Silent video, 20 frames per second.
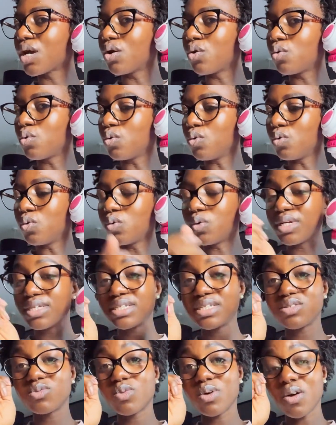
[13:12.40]
Ooh, it
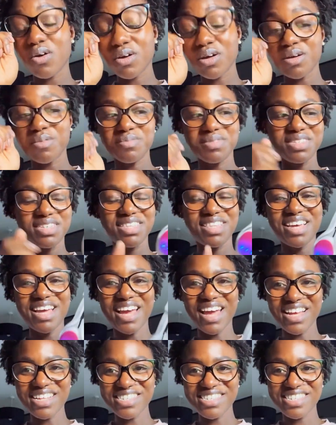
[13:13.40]
says welcome to the
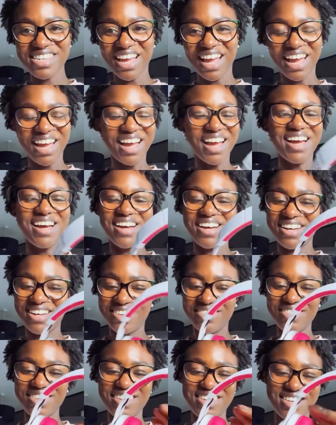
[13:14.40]
headset.
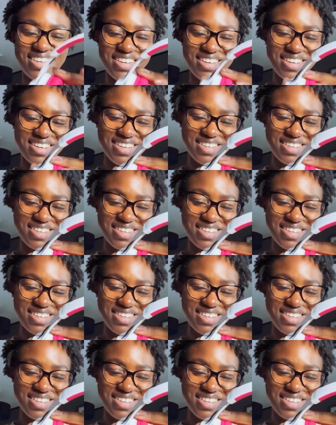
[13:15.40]
How cute.